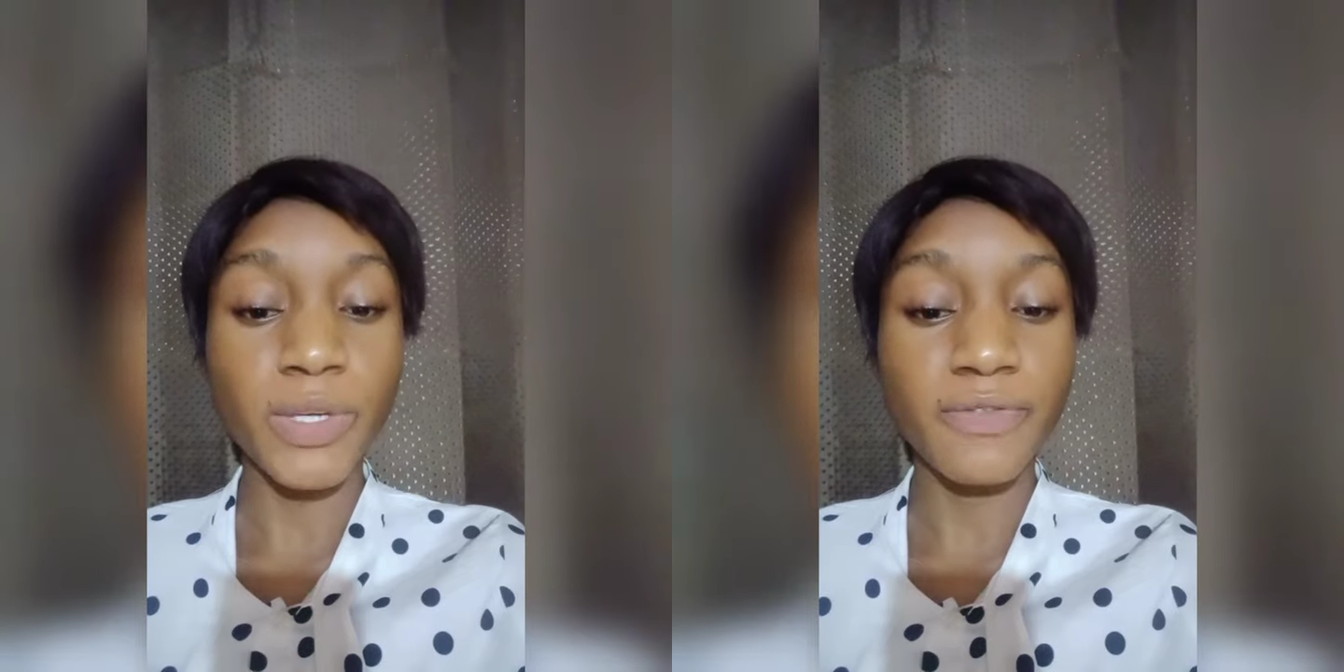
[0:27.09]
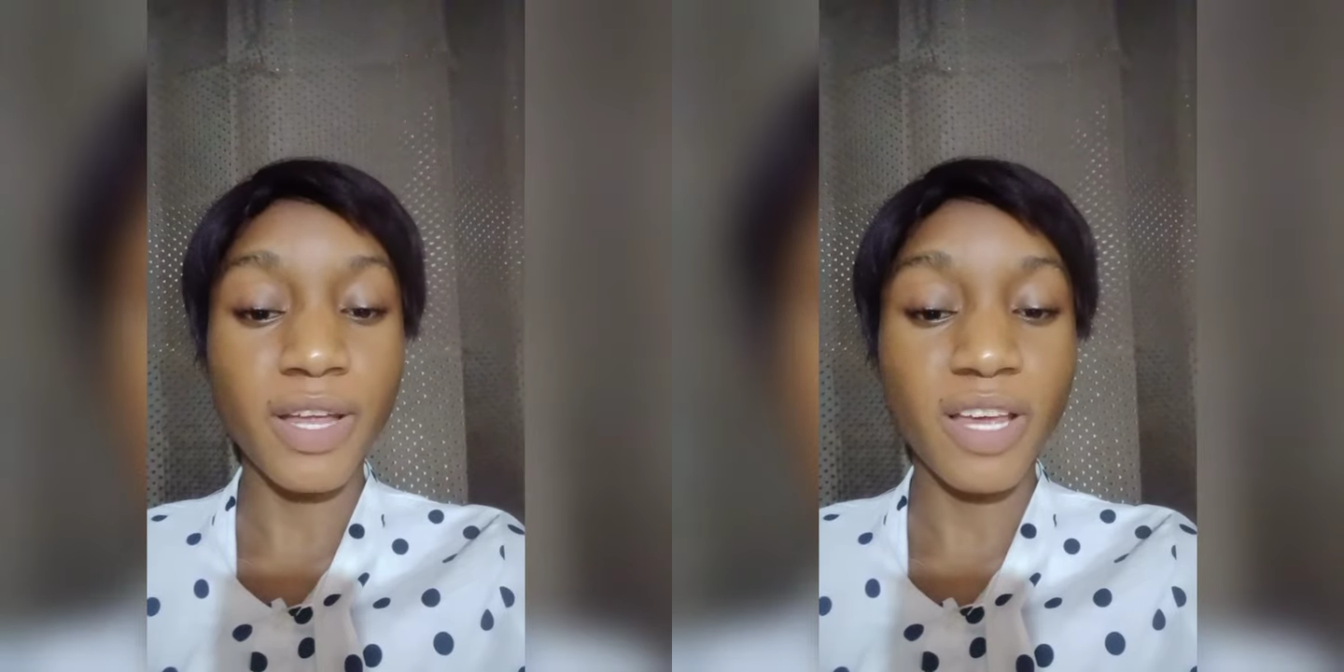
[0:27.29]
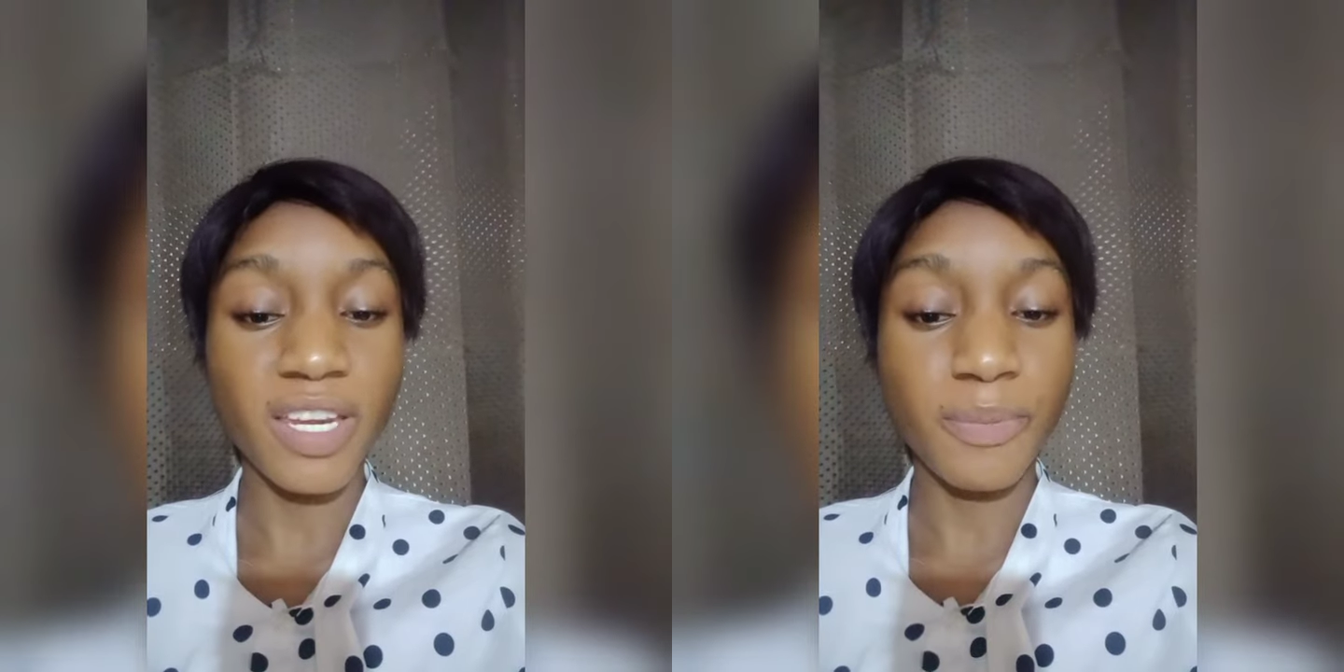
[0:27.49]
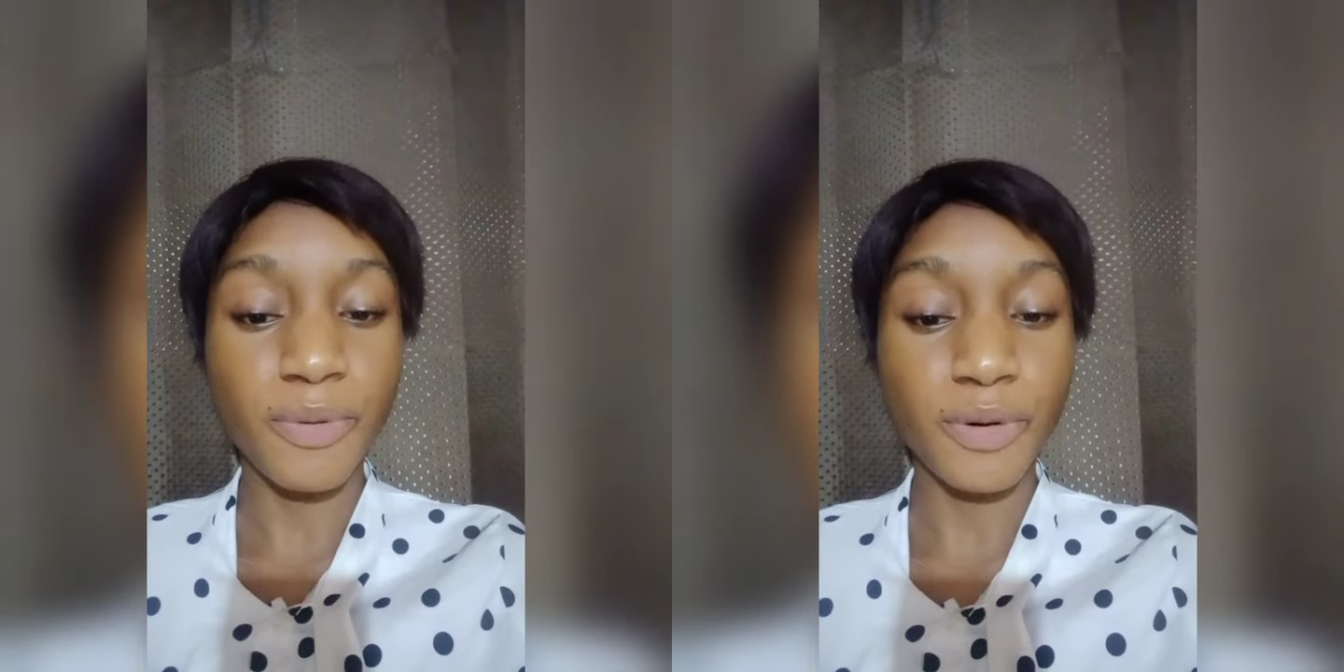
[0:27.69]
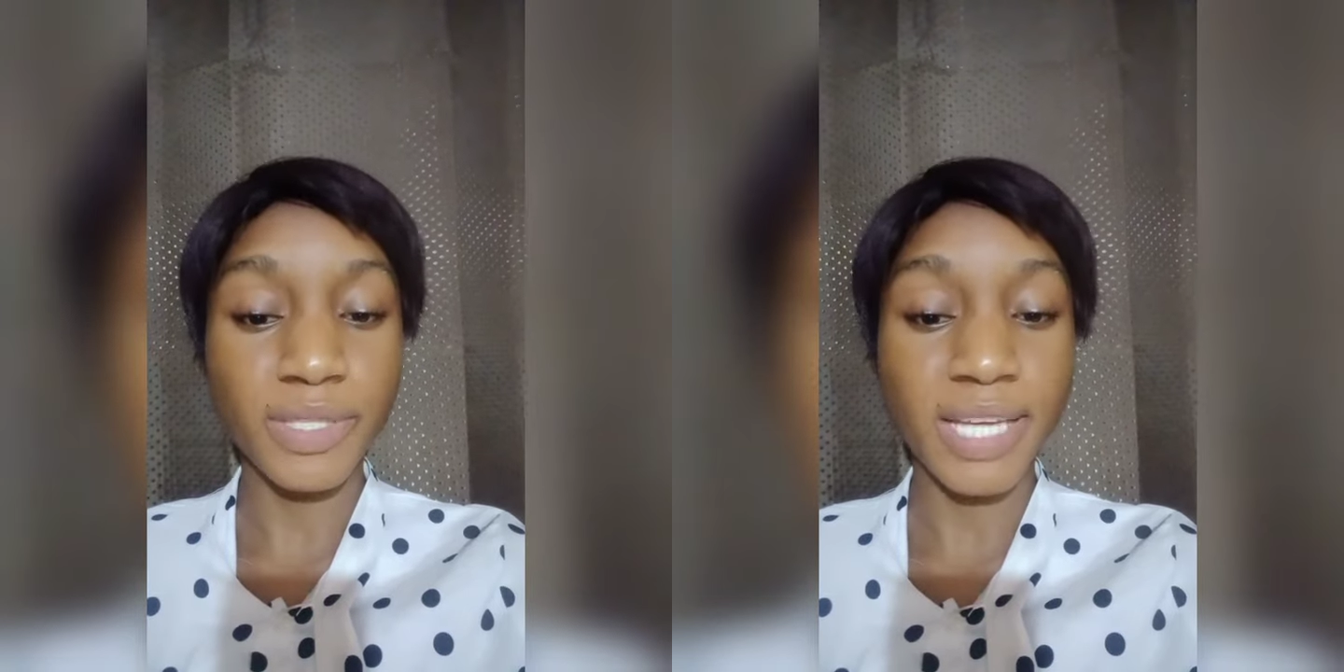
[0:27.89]
which value-added
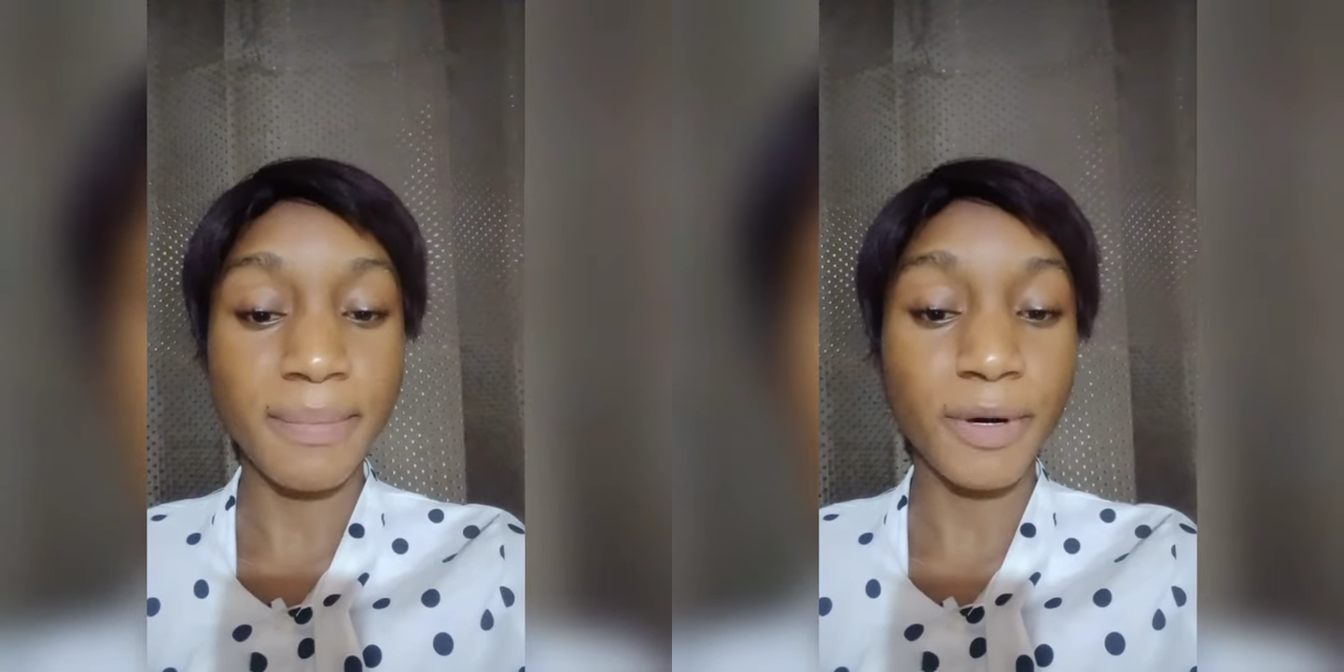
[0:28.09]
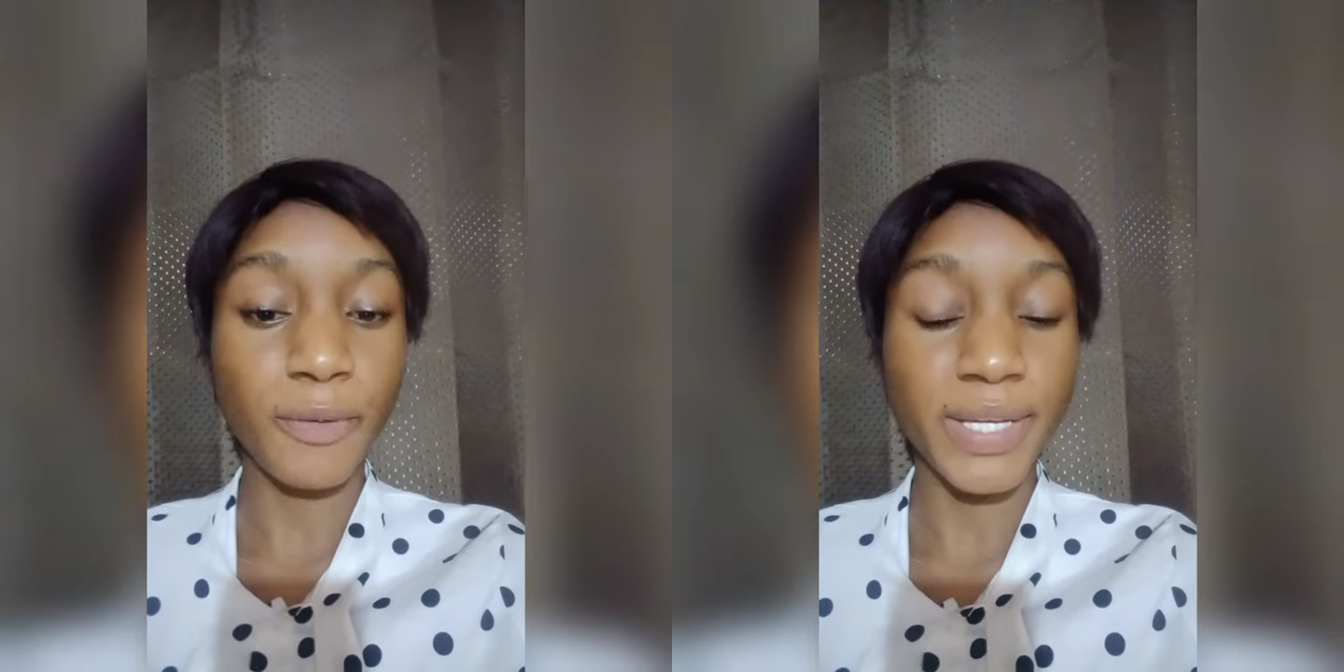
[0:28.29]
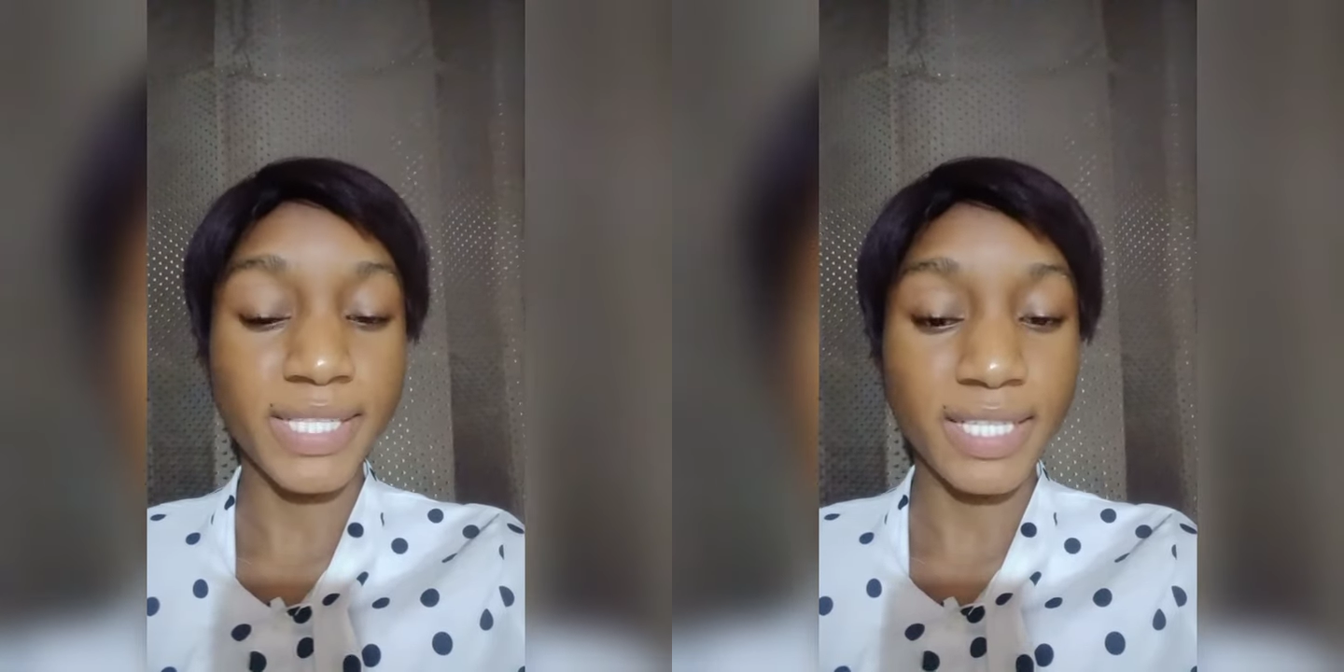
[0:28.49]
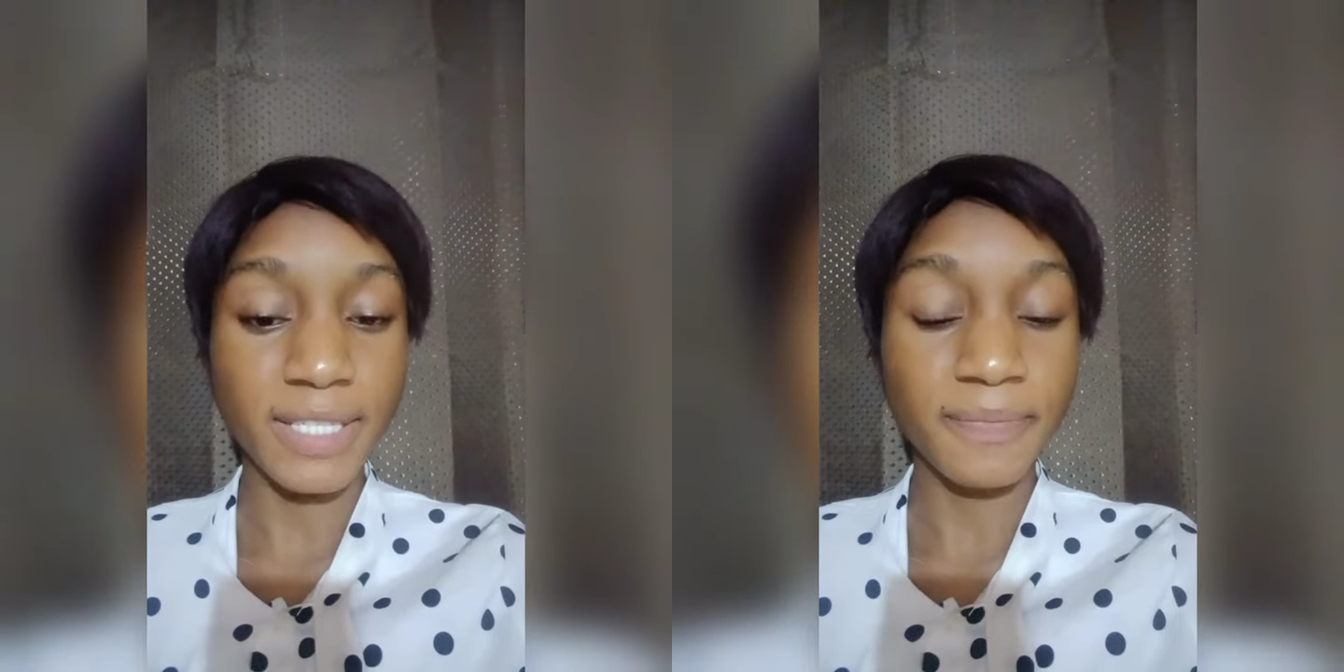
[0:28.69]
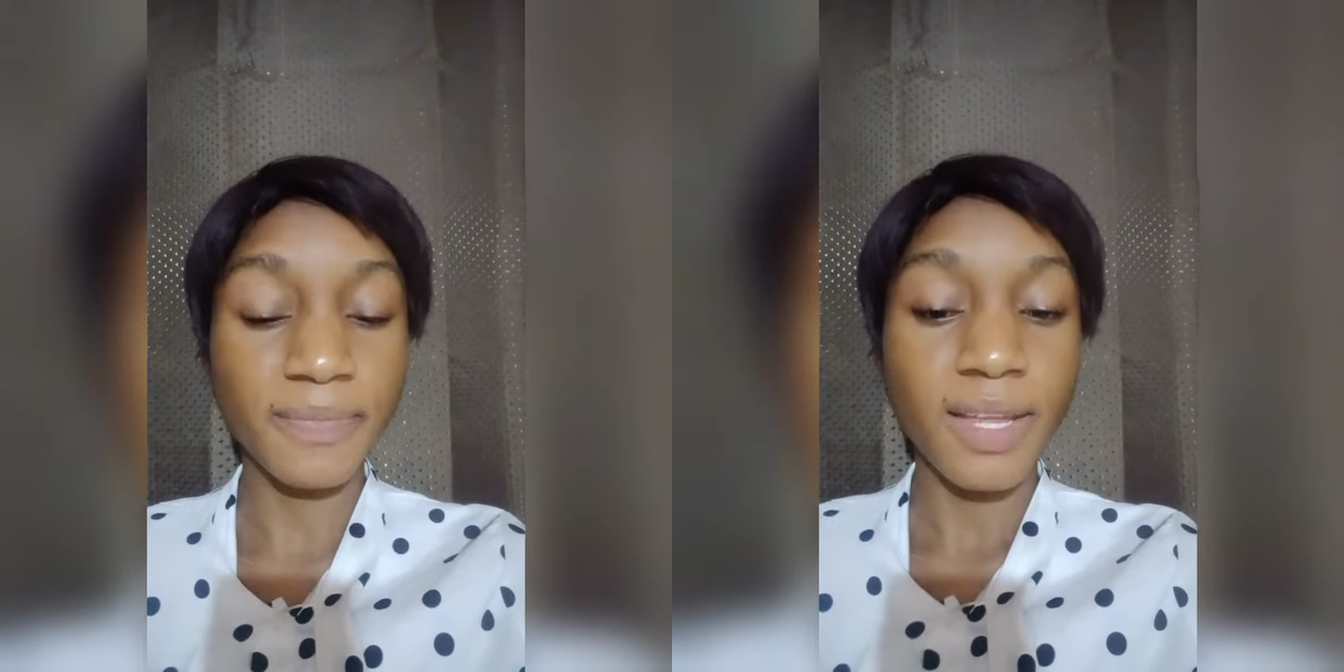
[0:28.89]
products can be created.